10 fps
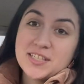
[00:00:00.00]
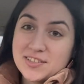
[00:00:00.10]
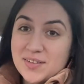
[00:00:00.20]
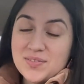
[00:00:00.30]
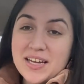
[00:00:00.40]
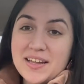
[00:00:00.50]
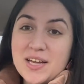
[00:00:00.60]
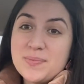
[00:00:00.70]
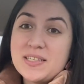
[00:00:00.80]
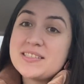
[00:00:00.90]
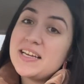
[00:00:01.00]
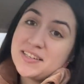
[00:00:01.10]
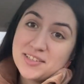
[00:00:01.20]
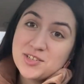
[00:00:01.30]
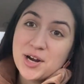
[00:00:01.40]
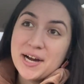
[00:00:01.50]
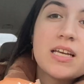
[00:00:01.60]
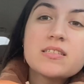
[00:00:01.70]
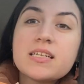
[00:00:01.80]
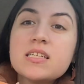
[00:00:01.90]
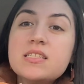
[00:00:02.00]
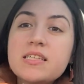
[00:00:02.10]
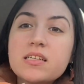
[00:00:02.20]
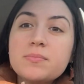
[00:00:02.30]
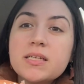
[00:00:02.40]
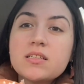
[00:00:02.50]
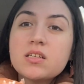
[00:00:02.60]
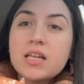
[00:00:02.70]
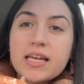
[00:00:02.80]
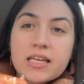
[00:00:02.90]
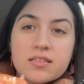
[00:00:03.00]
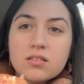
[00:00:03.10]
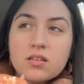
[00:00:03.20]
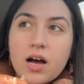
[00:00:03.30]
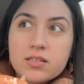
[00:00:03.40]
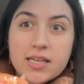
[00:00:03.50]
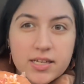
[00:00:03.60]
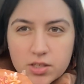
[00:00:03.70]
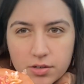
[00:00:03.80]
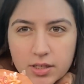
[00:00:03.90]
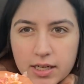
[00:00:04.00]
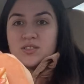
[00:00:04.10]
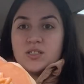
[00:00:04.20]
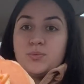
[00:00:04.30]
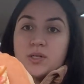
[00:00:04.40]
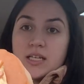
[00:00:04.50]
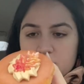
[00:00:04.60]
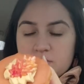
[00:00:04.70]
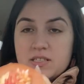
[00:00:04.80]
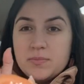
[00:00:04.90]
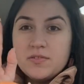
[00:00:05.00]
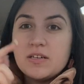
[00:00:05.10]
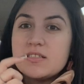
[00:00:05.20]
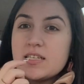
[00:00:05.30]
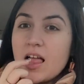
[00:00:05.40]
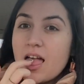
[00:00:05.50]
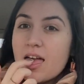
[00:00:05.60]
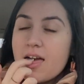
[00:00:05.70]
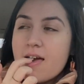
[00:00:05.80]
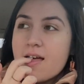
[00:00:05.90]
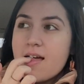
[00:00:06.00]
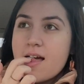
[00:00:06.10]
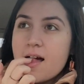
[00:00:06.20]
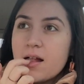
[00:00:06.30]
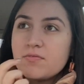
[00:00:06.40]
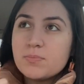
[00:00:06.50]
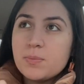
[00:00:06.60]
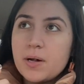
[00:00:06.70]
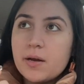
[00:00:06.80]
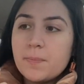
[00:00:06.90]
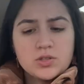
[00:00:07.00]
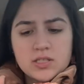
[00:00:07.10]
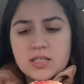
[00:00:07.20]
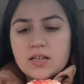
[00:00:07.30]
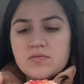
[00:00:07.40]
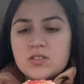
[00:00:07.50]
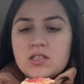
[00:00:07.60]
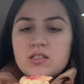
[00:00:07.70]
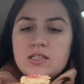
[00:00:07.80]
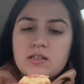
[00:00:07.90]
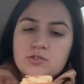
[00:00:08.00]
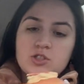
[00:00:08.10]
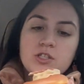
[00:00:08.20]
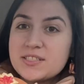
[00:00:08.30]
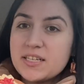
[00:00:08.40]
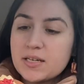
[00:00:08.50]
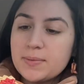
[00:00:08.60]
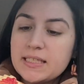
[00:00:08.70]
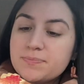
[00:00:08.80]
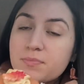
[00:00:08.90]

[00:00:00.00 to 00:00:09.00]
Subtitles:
The grand finale I've been excited to try. It's like a cinnamon glazed latte donut. So pretty. Let's try some of the frosting from the bottom. Interesting of the texture. Let's take a bite.